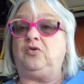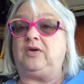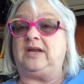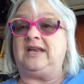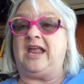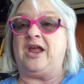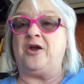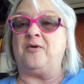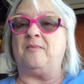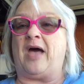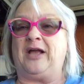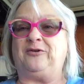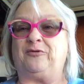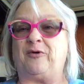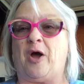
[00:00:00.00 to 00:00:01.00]
you can hear
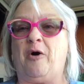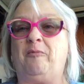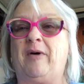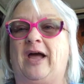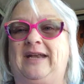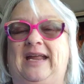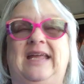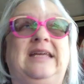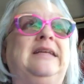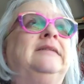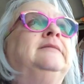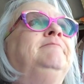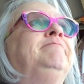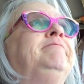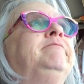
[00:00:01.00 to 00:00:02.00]
my crow buddy
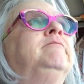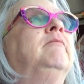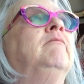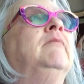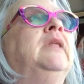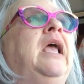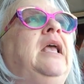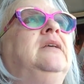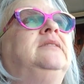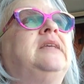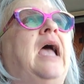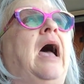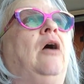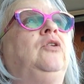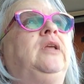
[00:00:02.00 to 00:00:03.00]

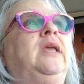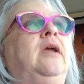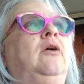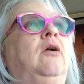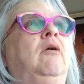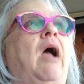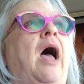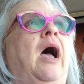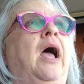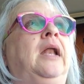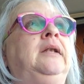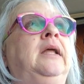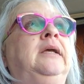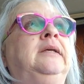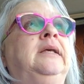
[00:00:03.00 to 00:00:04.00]
is out here
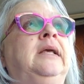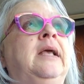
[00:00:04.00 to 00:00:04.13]
on